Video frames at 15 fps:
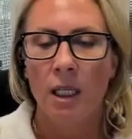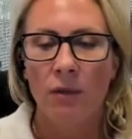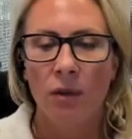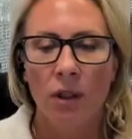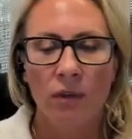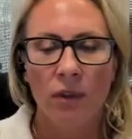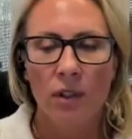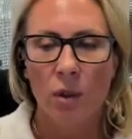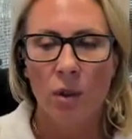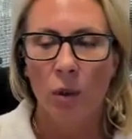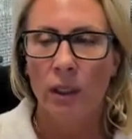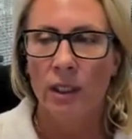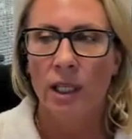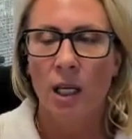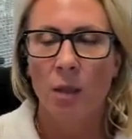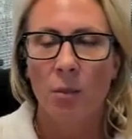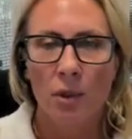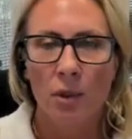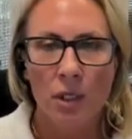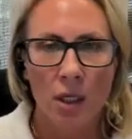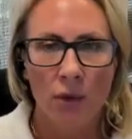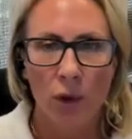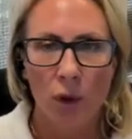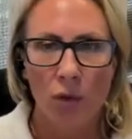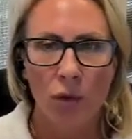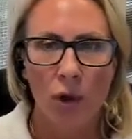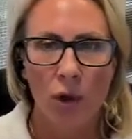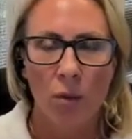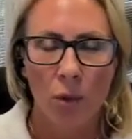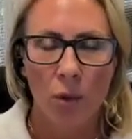Even if it's only 10% of your overall